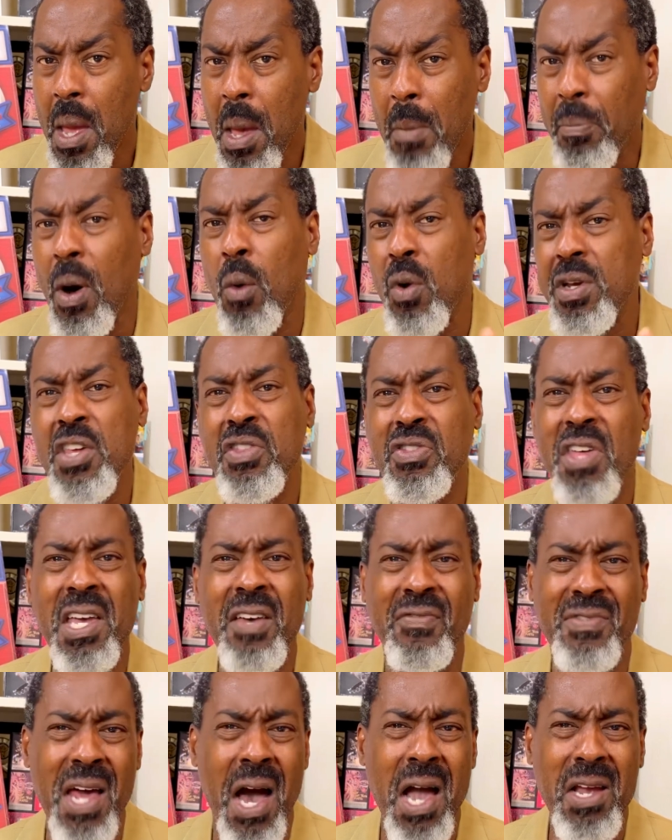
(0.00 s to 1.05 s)
But when you think
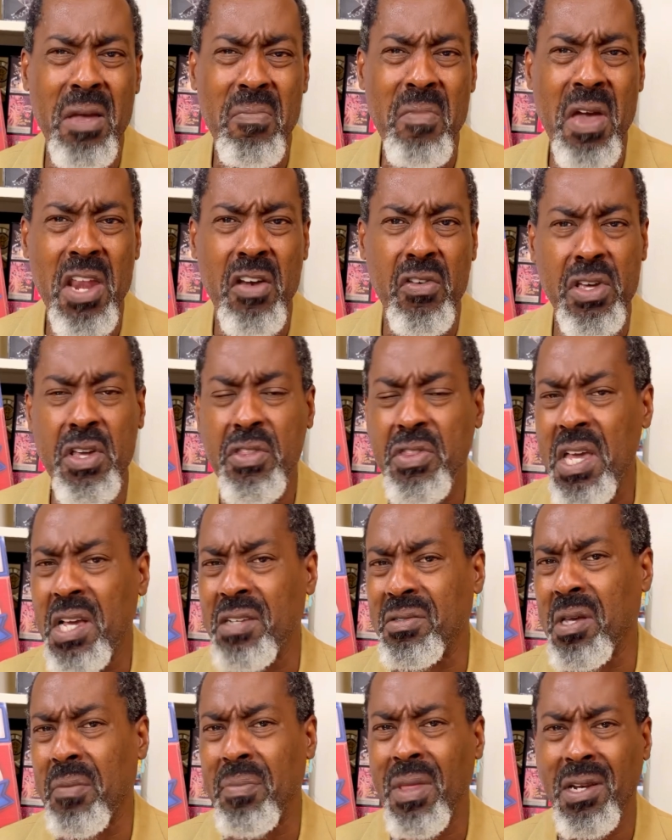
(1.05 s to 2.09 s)
of documentary, you think of
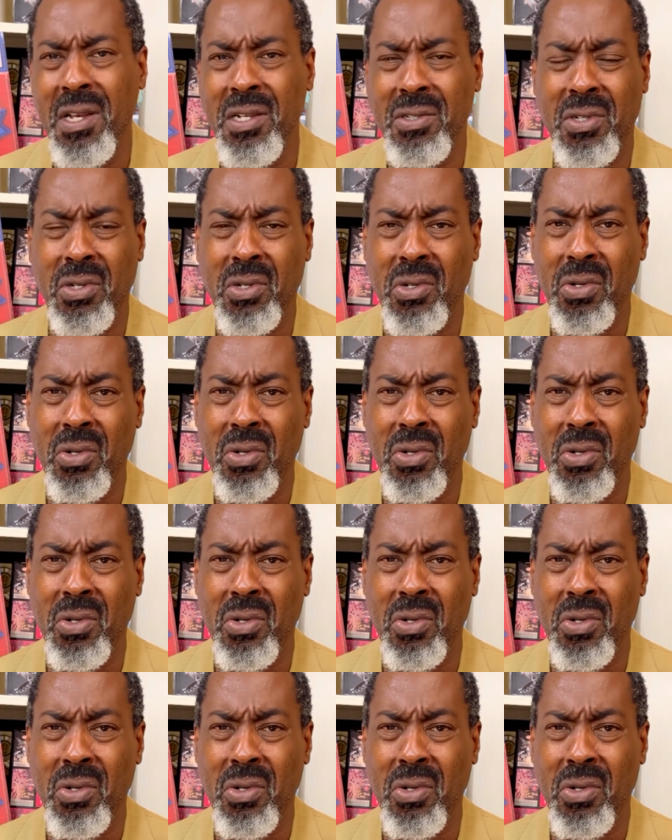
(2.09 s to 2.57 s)
something that's